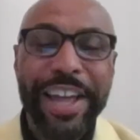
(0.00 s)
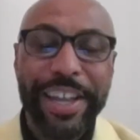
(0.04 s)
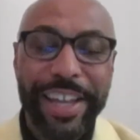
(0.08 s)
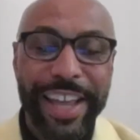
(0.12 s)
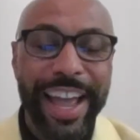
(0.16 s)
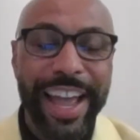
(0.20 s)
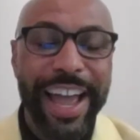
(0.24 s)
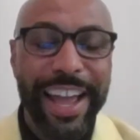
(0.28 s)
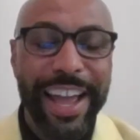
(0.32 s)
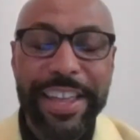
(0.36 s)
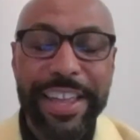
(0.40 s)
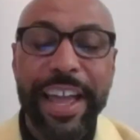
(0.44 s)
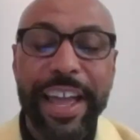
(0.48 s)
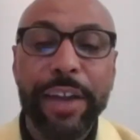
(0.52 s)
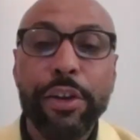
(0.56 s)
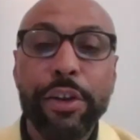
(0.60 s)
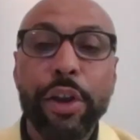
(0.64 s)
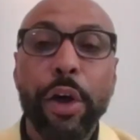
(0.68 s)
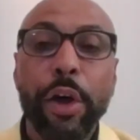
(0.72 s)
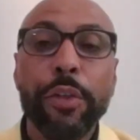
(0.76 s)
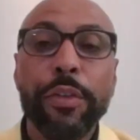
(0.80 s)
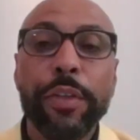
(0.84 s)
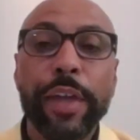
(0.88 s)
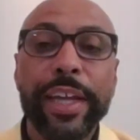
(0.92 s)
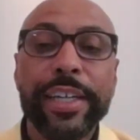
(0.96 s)
Yeah.
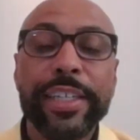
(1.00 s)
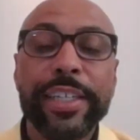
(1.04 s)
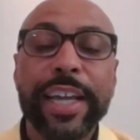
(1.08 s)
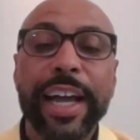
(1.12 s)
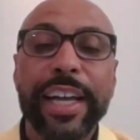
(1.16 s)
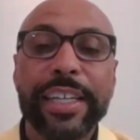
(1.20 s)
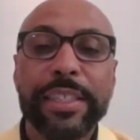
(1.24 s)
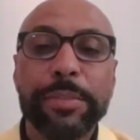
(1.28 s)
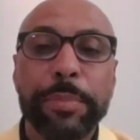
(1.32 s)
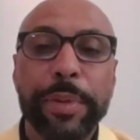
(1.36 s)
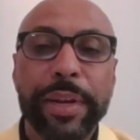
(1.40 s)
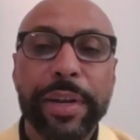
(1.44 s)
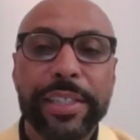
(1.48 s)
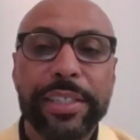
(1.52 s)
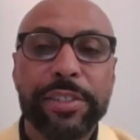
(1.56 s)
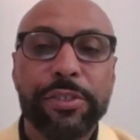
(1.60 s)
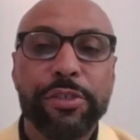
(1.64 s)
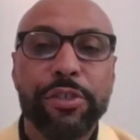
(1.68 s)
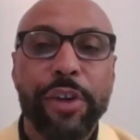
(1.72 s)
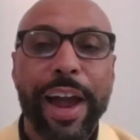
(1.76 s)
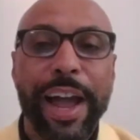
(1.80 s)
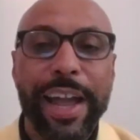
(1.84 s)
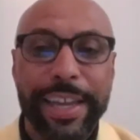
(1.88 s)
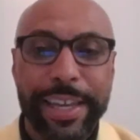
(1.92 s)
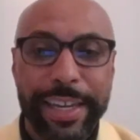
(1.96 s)
No, it does, but
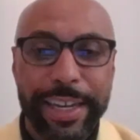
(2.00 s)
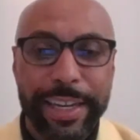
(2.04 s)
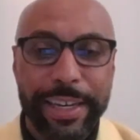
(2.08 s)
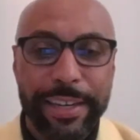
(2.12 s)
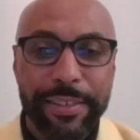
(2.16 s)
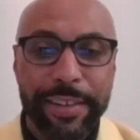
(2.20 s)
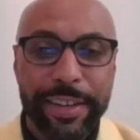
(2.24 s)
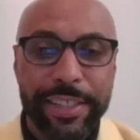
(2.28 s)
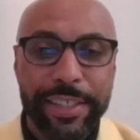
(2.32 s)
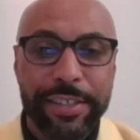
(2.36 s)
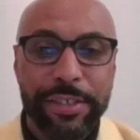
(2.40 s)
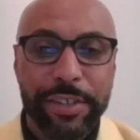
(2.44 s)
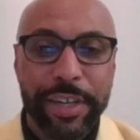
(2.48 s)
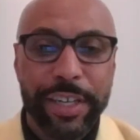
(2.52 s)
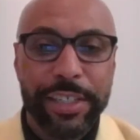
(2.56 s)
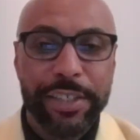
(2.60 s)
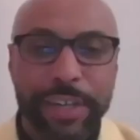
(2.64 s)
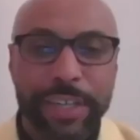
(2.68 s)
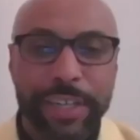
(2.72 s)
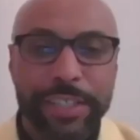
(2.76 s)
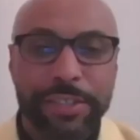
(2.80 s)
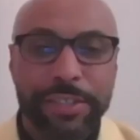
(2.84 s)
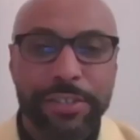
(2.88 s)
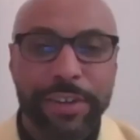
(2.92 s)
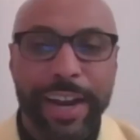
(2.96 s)
it's dry heat. It's
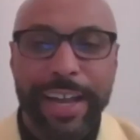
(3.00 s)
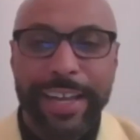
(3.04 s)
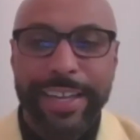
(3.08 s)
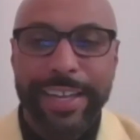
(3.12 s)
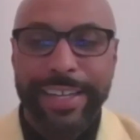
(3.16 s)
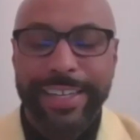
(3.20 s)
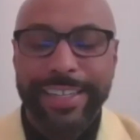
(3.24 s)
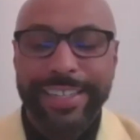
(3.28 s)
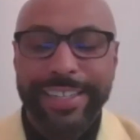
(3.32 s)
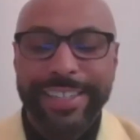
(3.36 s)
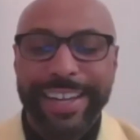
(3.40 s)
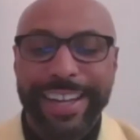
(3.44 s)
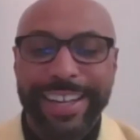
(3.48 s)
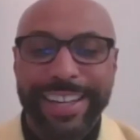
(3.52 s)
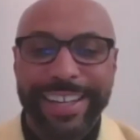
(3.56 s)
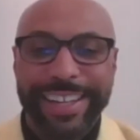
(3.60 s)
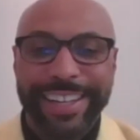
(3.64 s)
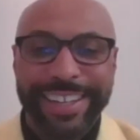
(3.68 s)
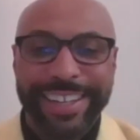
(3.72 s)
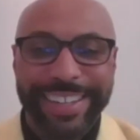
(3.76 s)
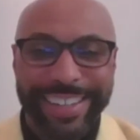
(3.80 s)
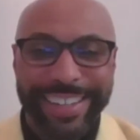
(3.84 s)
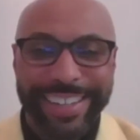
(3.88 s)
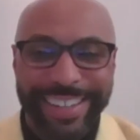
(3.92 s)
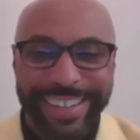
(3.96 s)
dry
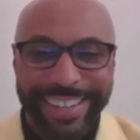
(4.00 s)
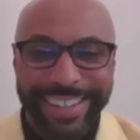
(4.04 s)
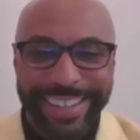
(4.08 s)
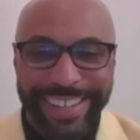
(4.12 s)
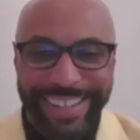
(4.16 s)
heat.